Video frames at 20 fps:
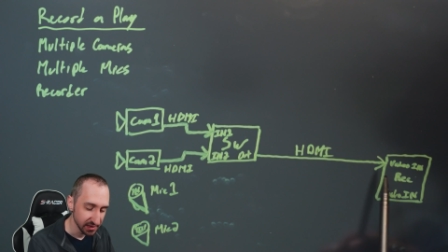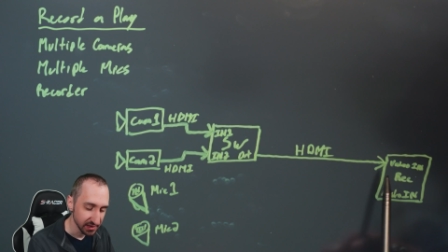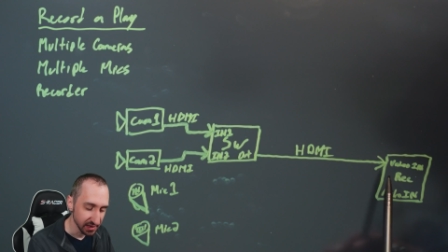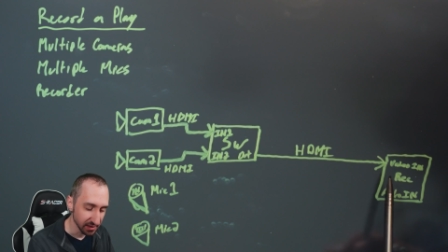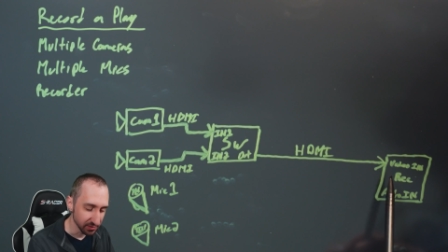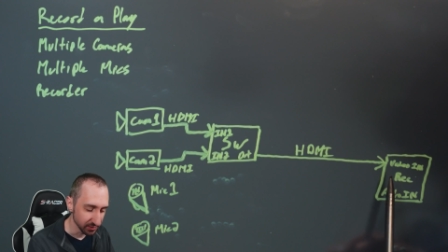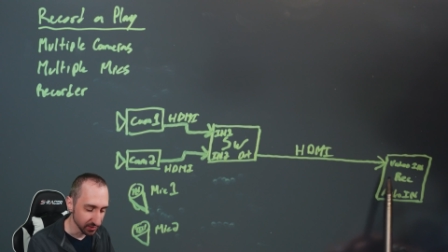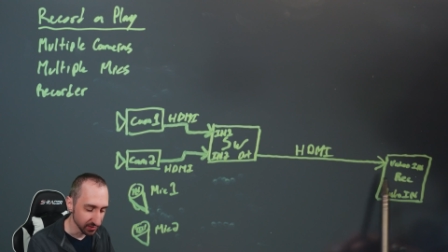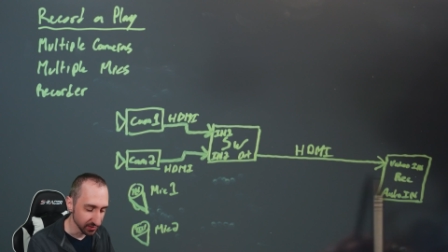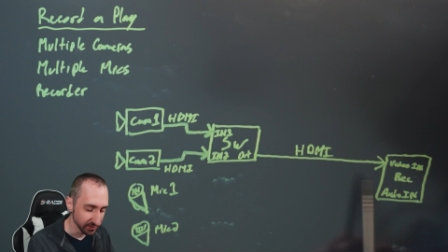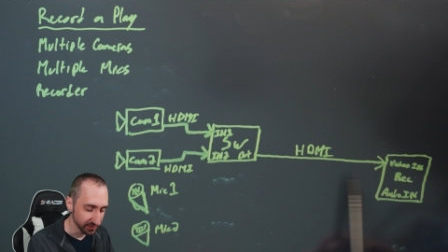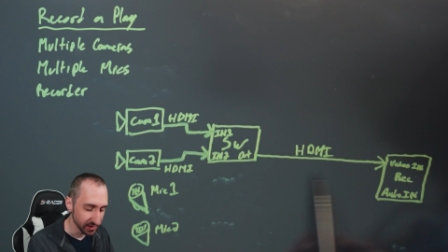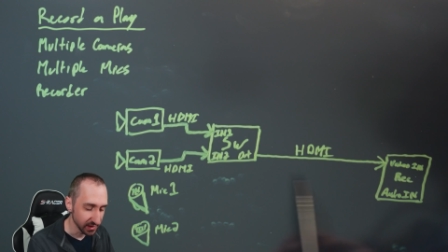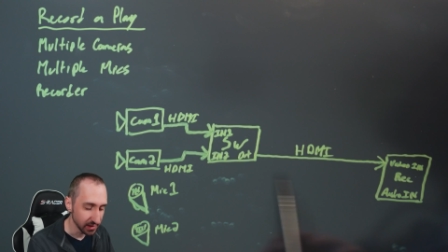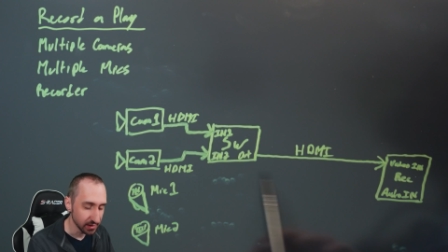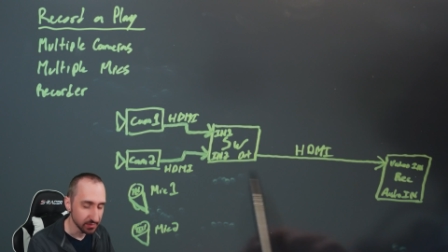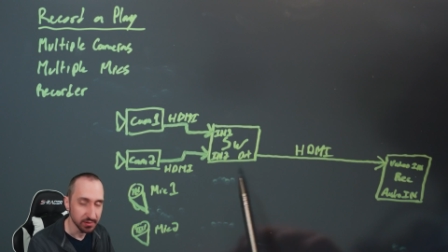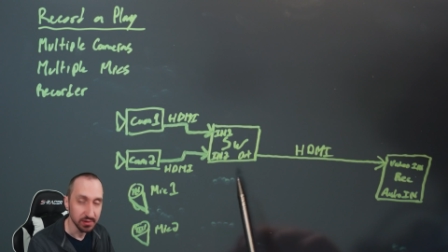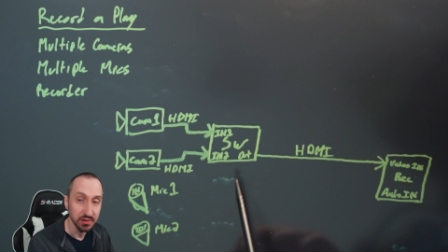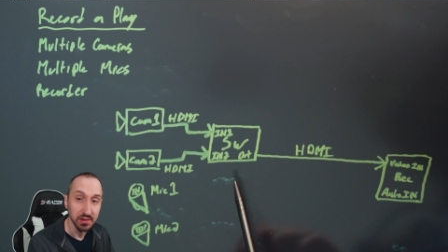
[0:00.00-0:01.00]
that were
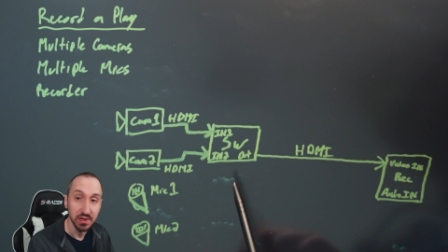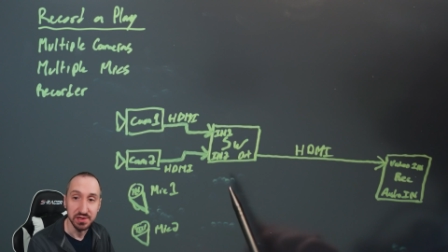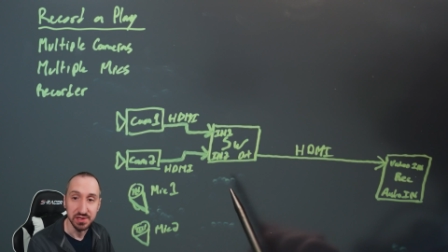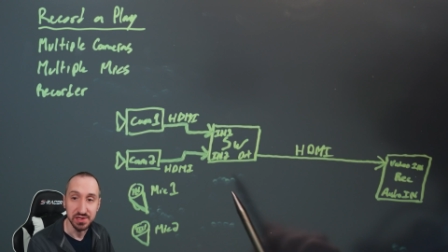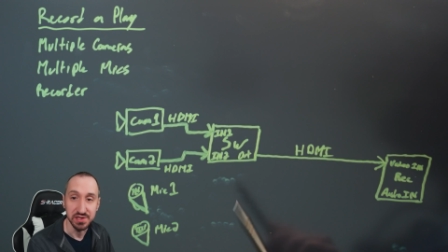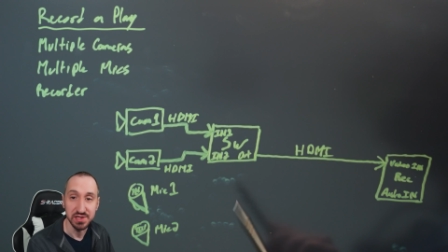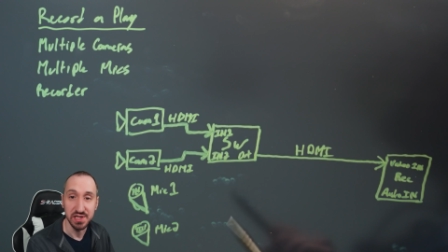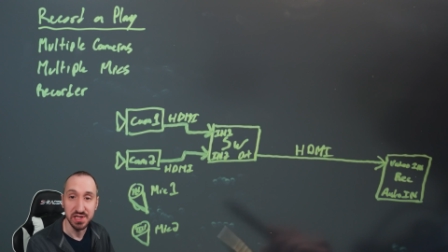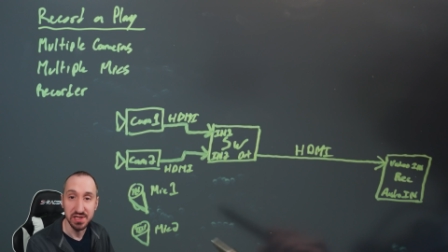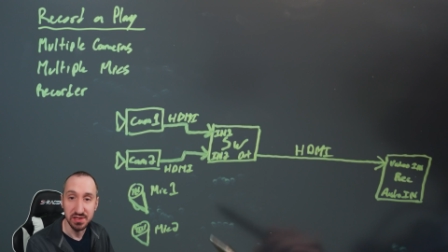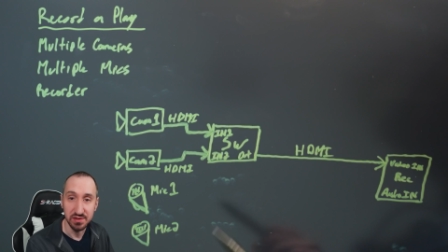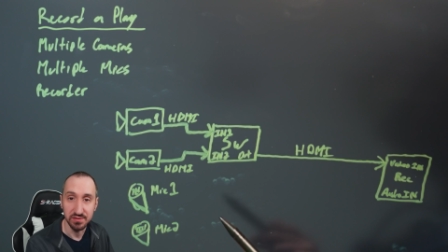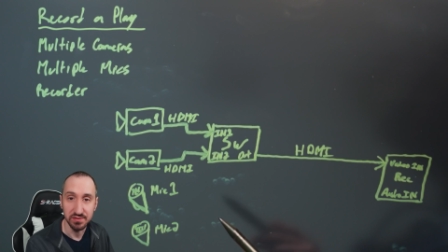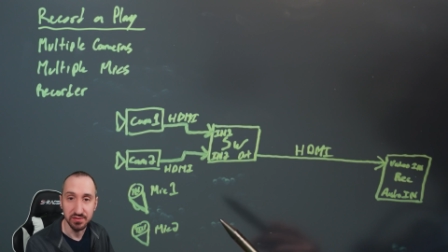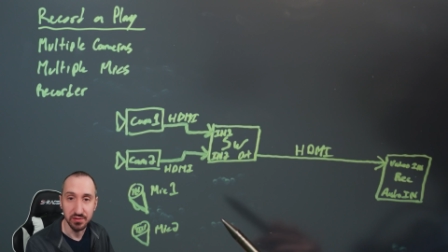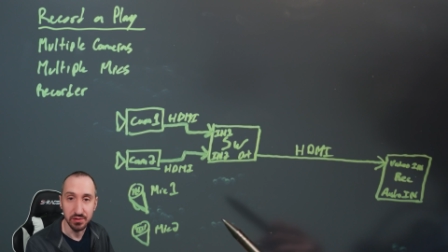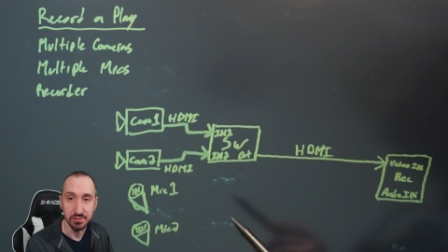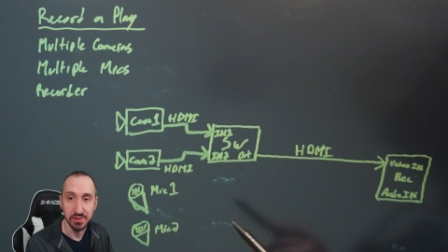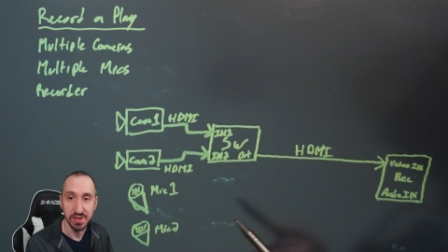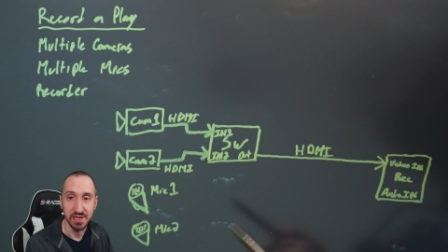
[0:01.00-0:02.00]
available and the signal
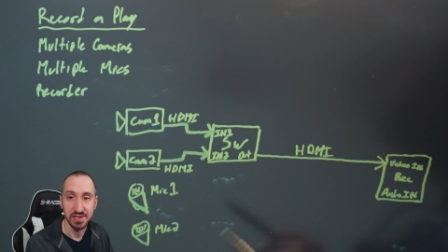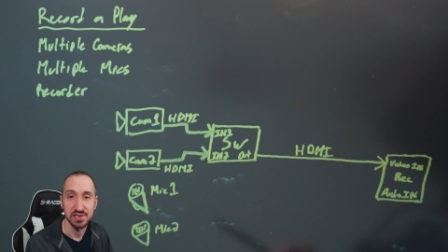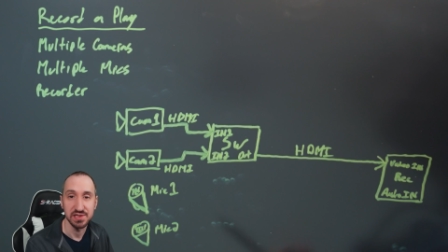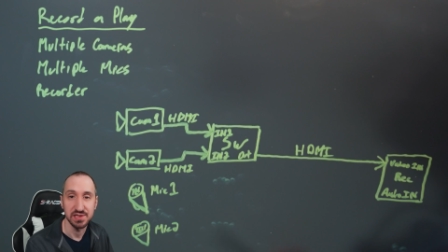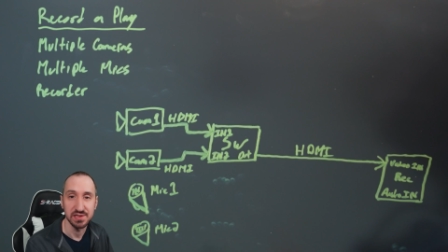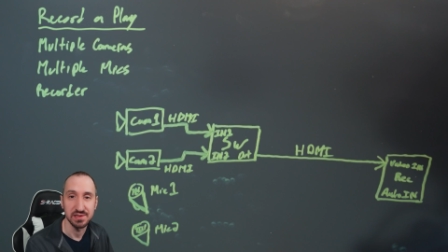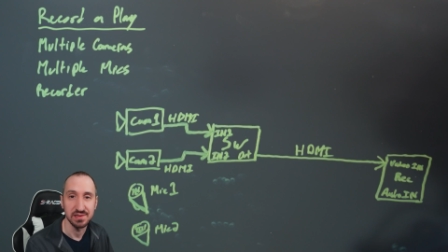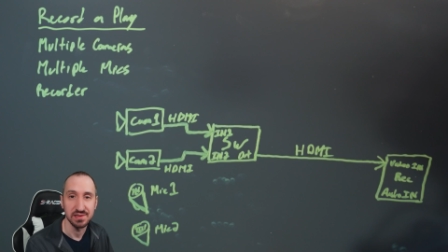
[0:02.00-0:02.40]
formats